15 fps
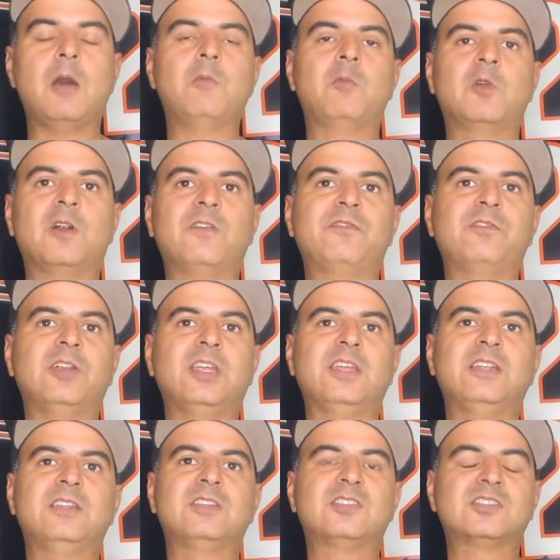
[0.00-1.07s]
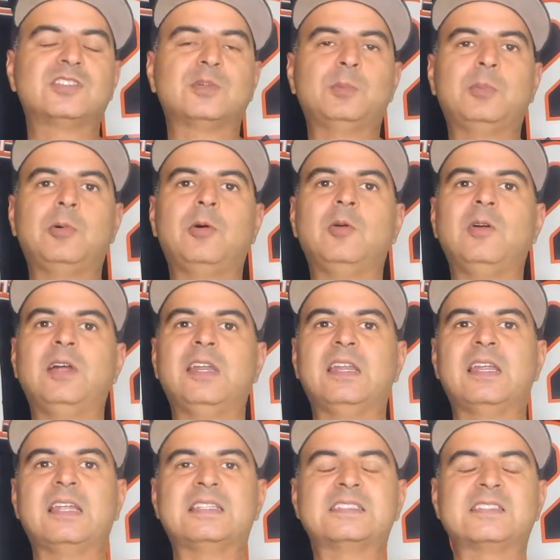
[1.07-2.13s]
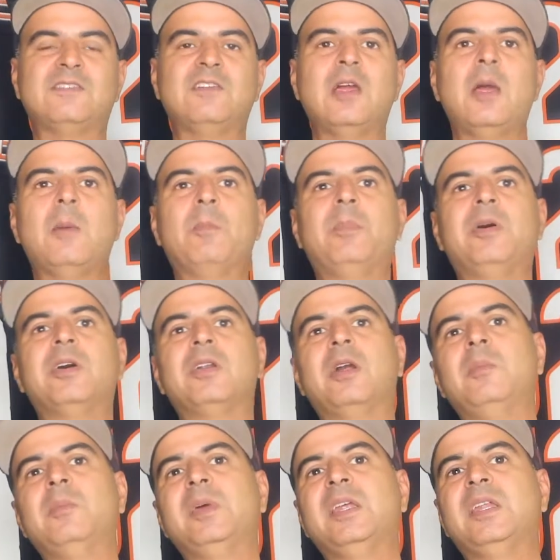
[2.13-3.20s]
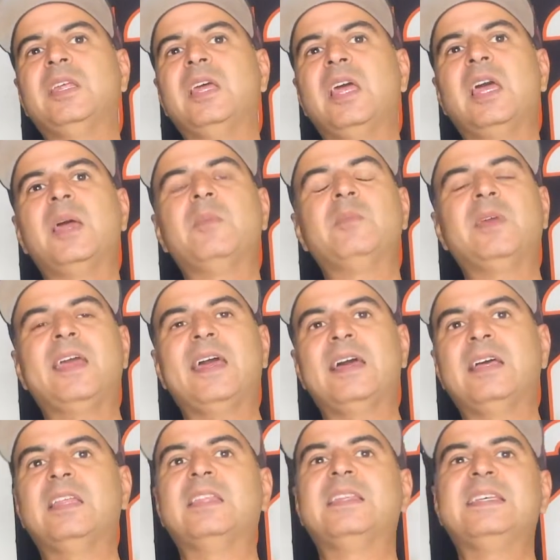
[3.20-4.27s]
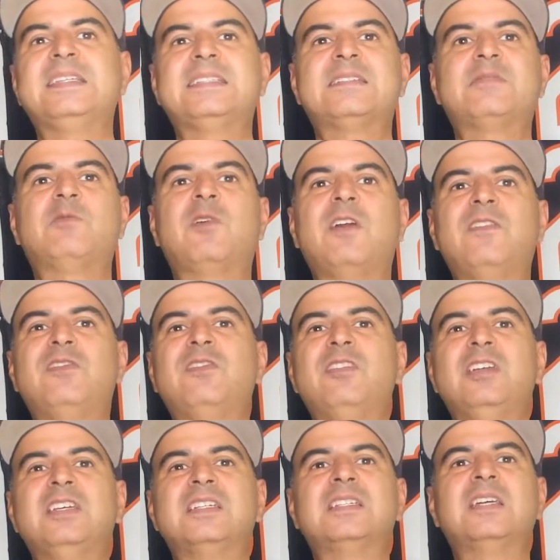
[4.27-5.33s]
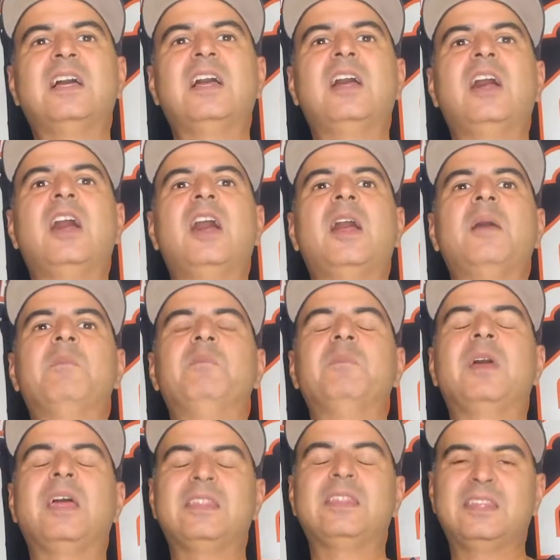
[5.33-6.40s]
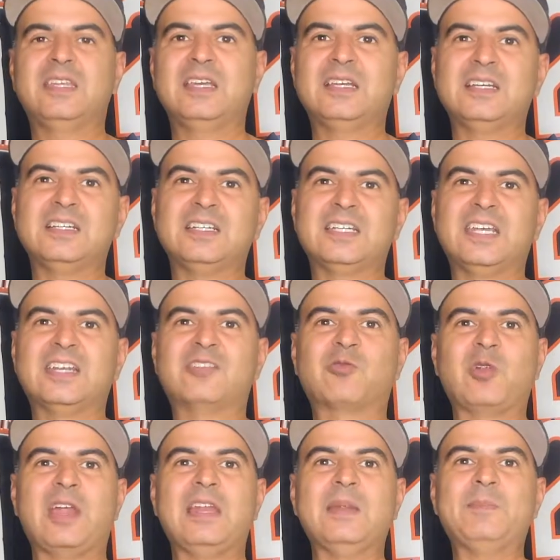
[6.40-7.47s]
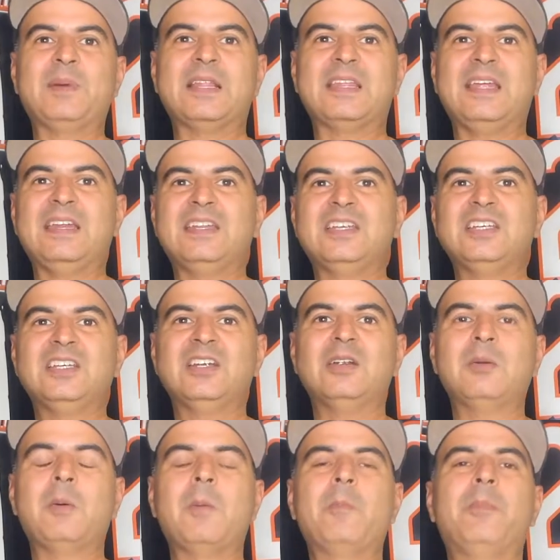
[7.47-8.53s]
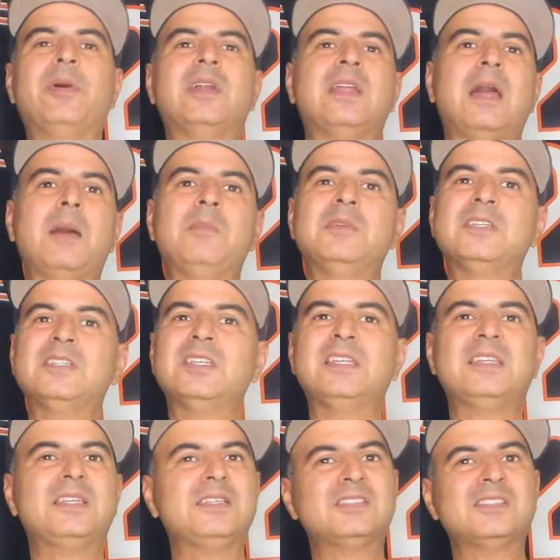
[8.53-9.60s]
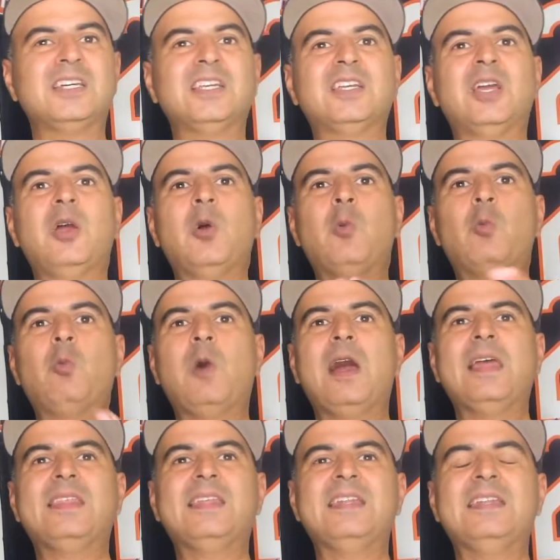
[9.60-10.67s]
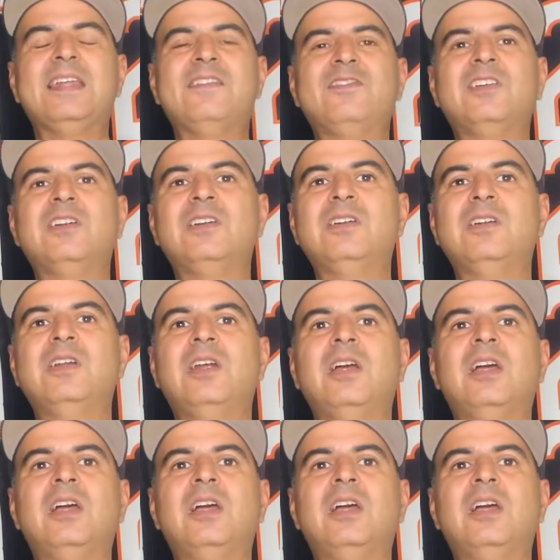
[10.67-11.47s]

referee Super Bowl and that stuff, but I mean, yeah, these referees, man, they're gonna get graded by the end of the year. But I mean, it's like, why they never